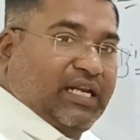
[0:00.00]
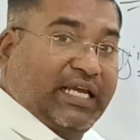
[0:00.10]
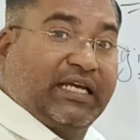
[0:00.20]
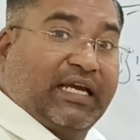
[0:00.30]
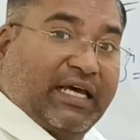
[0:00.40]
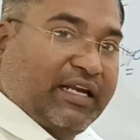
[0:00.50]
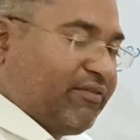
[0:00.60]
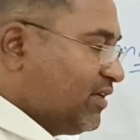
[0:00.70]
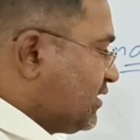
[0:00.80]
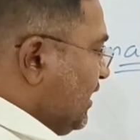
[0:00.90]
like
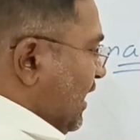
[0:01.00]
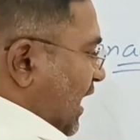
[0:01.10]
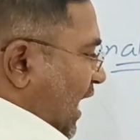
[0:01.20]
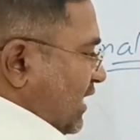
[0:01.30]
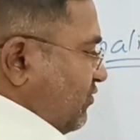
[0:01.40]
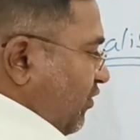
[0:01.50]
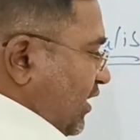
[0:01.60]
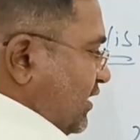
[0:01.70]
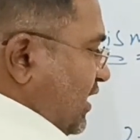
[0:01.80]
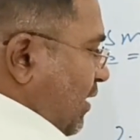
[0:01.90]
rivers. As
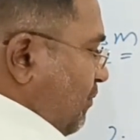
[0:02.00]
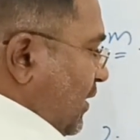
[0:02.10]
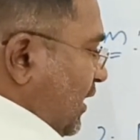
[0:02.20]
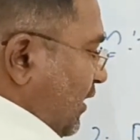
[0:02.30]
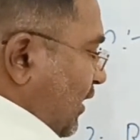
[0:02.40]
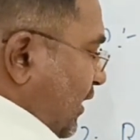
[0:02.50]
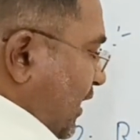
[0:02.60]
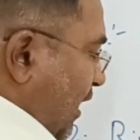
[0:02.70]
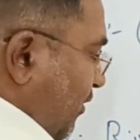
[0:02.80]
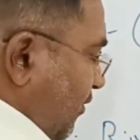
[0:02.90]
for example,
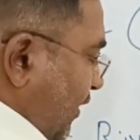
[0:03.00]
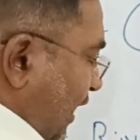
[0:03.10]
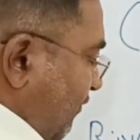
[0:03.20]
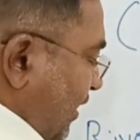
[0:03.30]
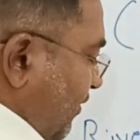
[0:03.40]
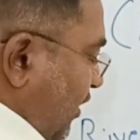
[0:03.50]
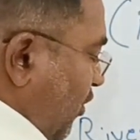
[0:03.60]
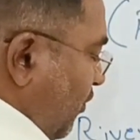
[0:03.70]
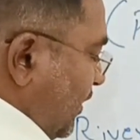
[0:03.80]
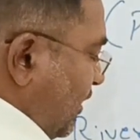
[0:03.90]
now when we
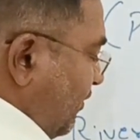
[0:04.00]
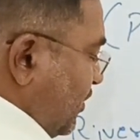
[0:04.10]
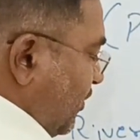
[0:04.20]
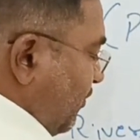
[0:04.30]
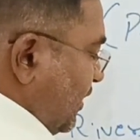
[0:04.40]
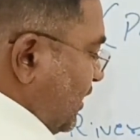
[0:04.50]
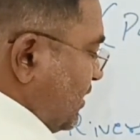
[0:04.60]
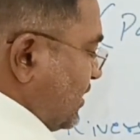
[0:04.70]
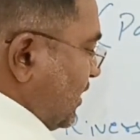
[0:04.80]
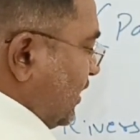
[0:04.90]
go with the which one, with the
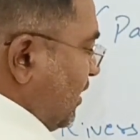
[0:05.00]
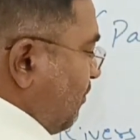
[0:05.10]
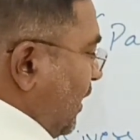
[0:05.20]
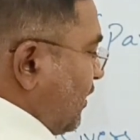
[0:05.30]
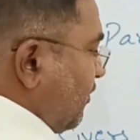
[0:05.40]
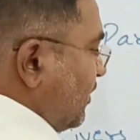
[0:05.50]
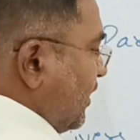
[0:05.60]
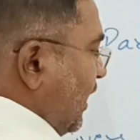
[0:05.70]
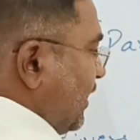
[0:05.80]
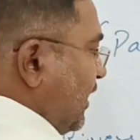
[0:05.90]
southern part of
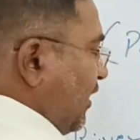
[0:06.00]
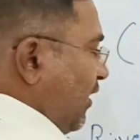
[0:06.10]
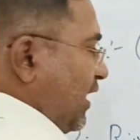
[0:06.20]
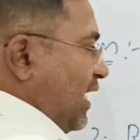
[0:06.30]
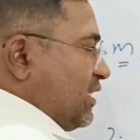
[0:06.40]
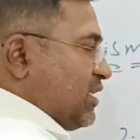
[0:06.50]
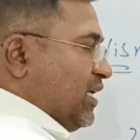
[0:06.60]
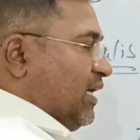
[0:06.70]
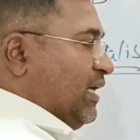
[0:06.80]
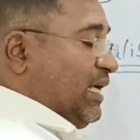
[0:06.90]
the country called as
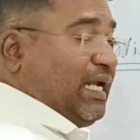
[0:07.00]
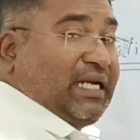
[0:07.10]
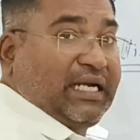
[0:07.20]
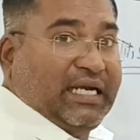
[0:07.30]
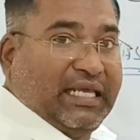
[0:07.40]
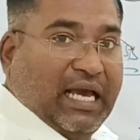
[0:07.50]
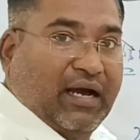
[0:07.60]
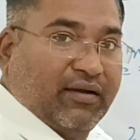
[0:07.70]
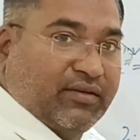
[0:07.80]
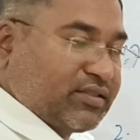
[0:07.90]

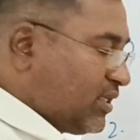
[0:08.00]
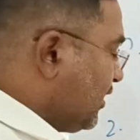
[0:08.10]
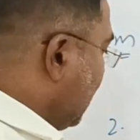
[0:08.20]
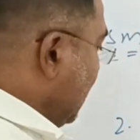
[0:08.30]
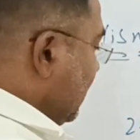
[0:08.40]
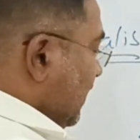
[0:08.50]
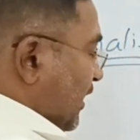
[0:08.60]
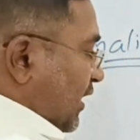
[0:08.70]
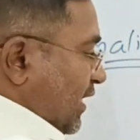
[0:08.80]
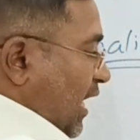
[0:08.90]
India. So right
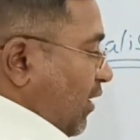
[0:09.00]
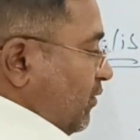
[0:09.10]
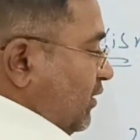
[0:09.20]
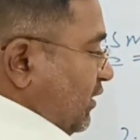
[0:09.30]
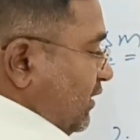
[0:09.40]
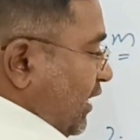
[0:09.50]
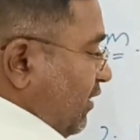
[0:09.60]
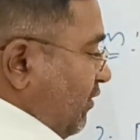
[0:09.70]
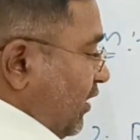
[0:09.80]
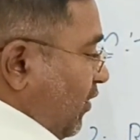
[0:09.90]
now the
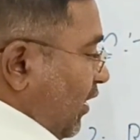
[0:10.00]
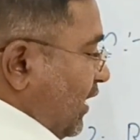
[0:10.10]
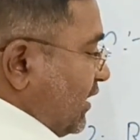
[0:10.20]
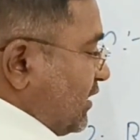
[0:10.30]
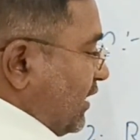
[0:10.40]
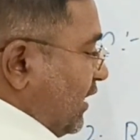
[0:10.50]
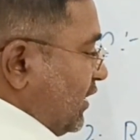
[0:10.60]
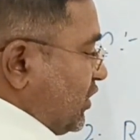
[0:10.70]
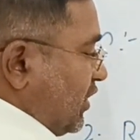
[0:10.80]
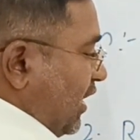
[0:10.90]
river called as
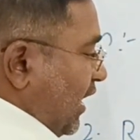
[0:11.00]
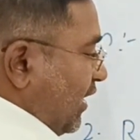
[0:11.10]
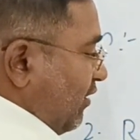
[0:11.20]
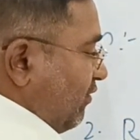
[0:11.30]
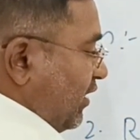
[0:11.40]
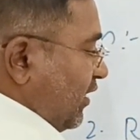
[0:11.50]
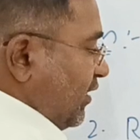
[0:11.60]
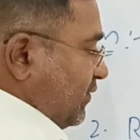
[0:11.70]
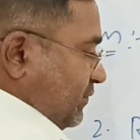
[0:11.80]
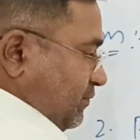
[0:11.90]
Krishna
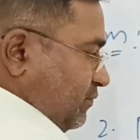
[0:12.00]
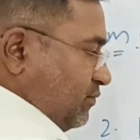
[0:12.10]
River,